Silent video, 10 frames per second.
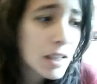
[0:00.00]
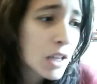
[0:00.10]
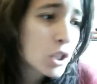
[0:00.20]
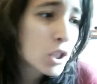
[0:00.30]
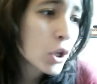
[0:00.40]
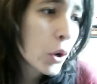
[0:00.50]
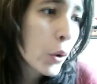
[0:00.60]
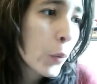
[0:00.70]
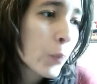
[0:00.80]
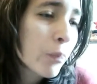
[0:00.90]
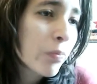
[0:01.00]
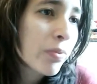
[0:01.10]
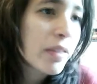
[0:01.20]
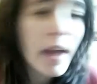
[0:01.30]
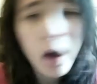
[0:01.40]
So
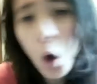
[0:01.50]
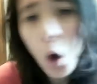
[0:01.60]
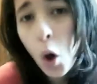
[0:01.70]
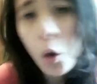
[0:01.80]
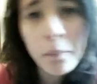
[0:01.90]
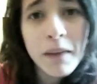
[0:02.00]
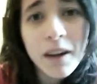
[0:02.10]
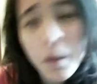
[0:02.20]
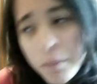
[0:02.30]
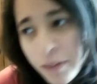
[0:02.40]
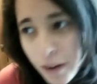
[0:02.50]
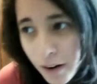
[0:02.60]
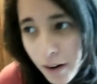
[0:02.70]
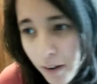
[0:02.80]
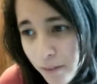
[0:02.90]
they all meet up
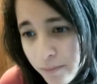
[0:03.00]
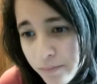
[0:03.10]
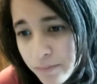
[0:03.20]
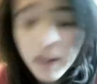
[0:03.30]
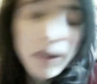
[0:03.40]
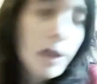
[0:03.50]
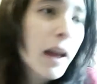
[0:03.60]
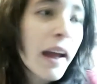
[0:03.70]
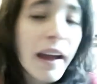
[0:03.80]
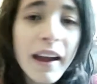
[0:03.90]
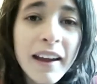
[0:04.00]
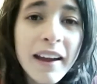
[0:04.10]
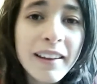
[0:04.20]
there, and